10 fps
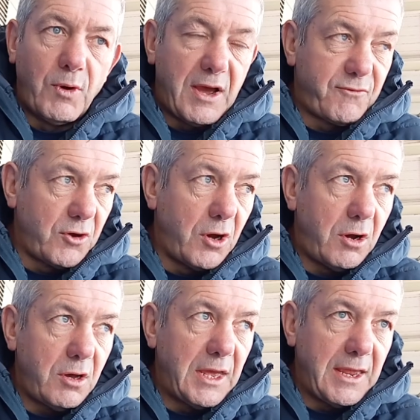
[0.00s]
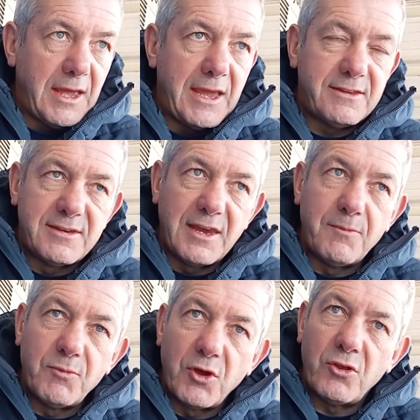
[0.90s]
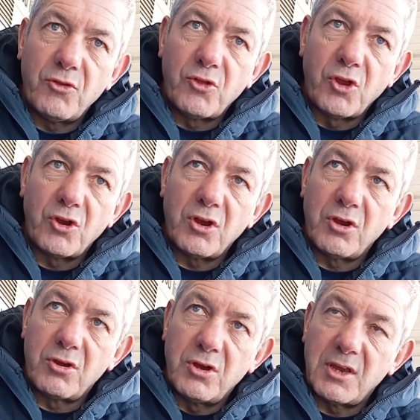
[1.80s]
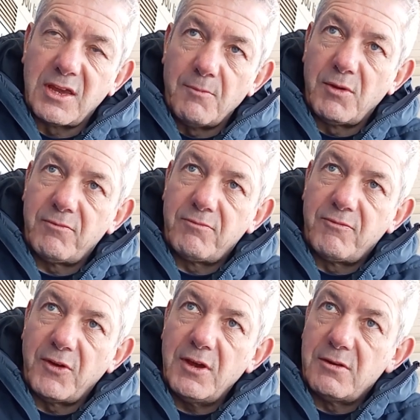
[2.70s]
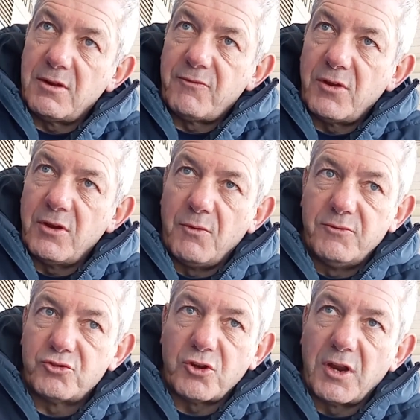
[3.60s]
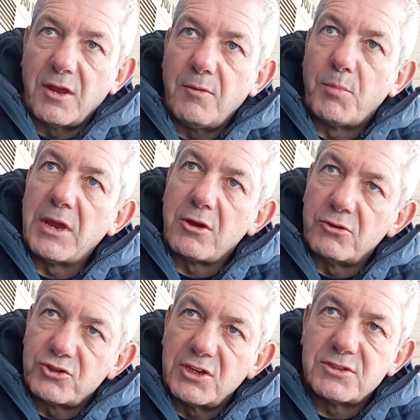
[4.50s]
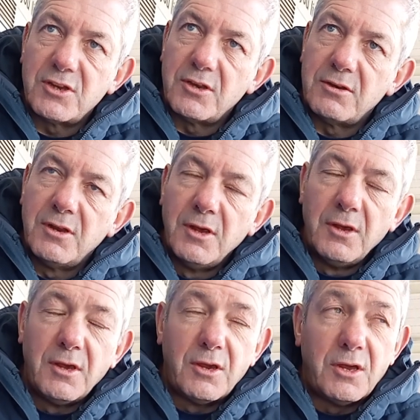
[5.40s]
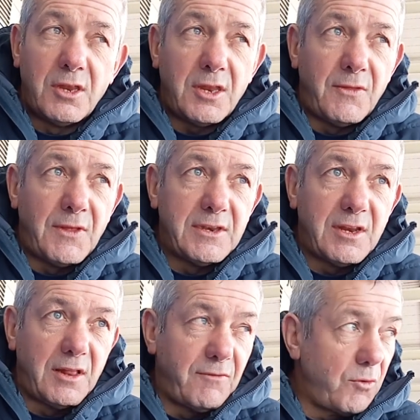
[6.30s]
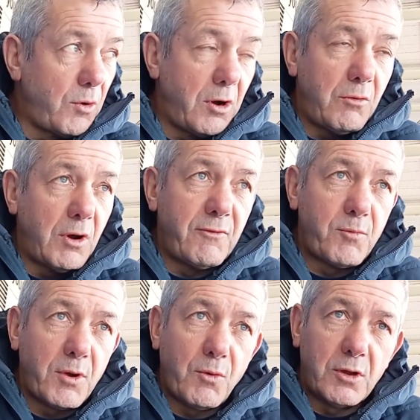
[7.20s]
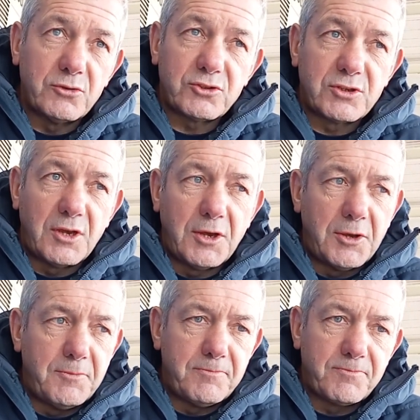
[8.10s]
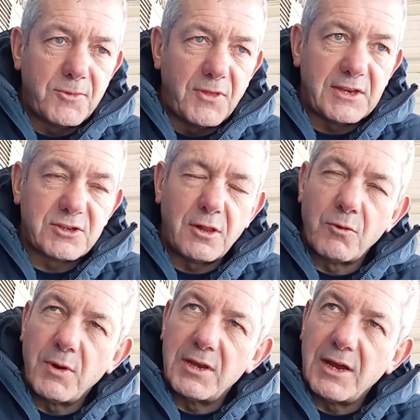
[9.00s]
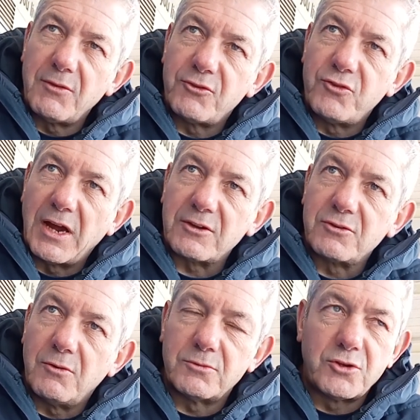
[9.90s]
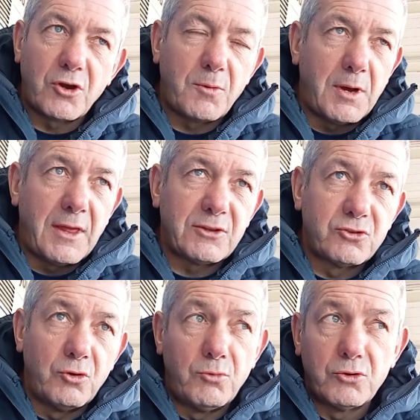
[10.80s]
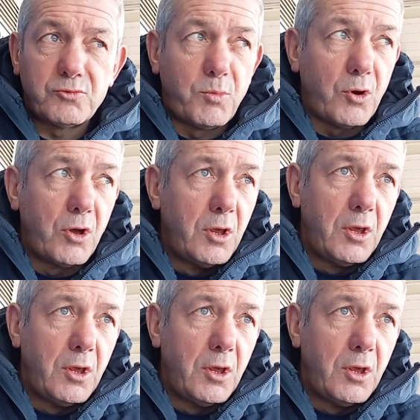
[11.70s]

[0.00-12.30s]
we have got a team that can be feared if you just got to be consistent and then deliver what everybody wants. And that's a long way down the track, so I won't talk about that too much. But